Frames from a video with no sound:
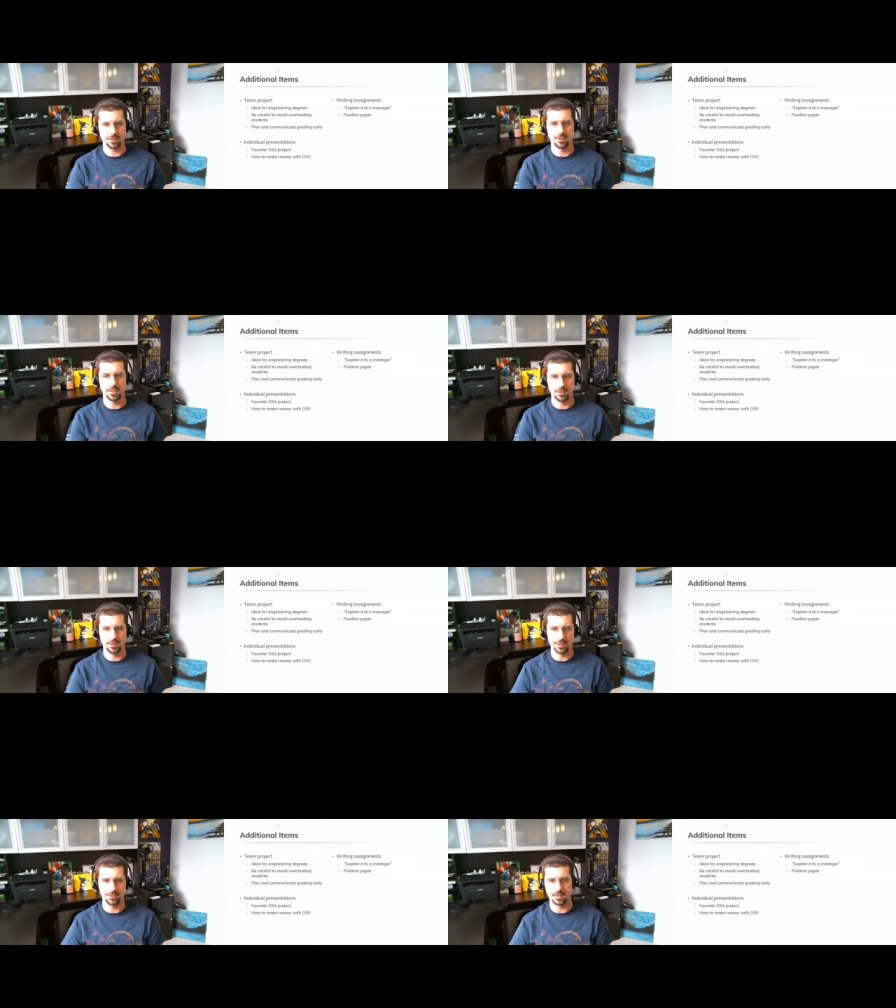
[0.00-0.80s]
they're
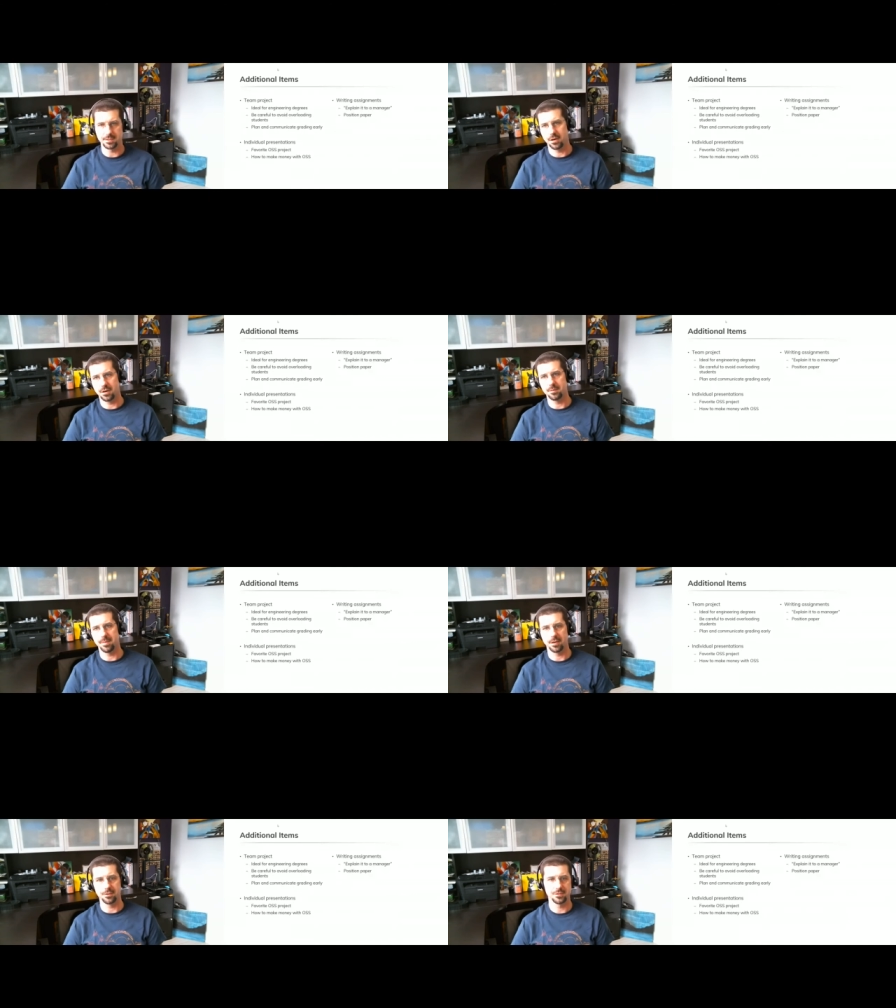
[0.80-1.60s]
hearing as they talk
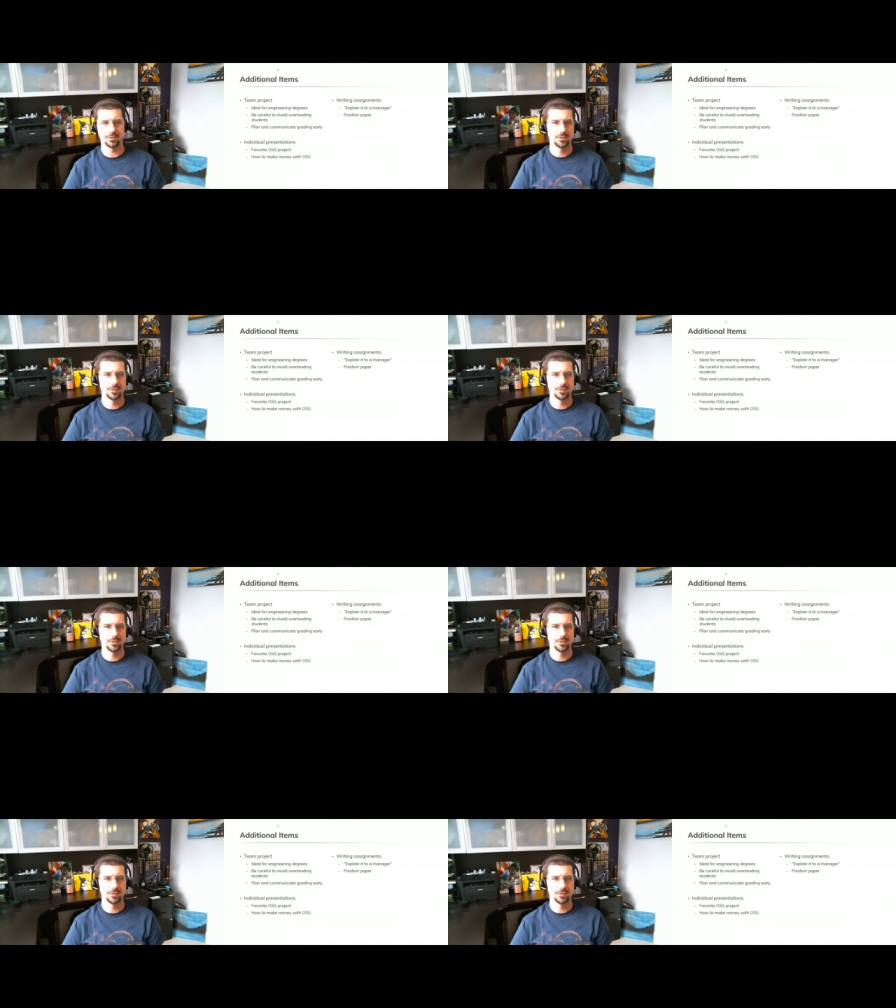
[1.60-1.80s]
about